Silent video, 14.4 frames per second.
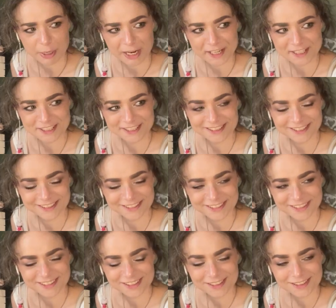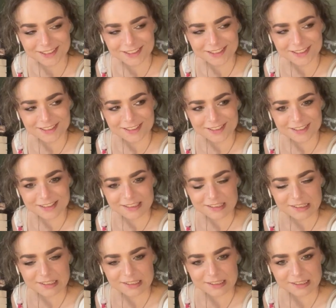bad.
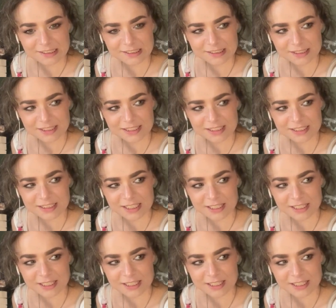And